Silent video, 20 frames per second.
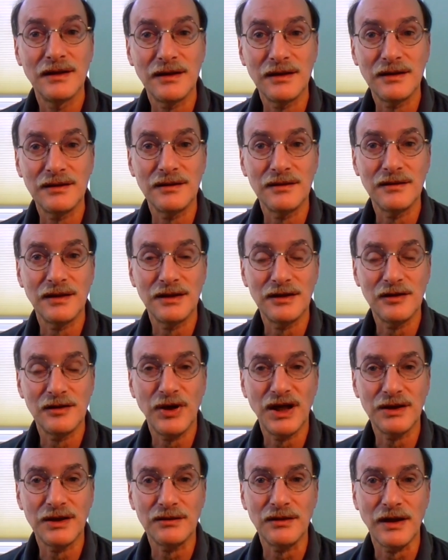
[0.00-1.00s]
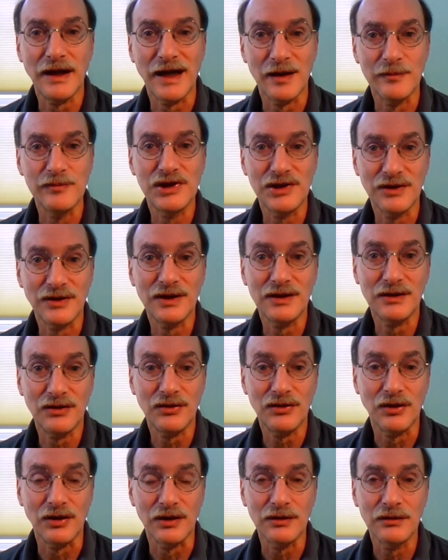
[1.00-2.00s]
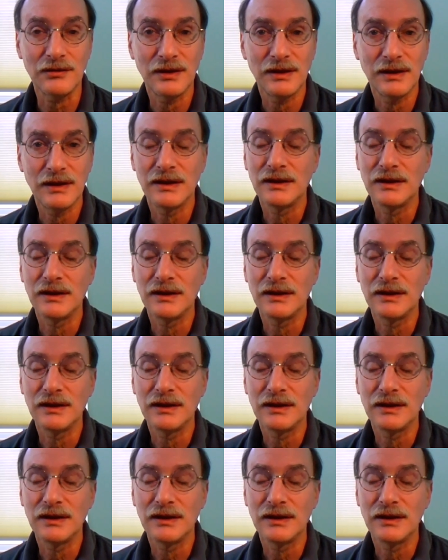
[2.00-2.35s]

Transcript: in independent labs, and they are.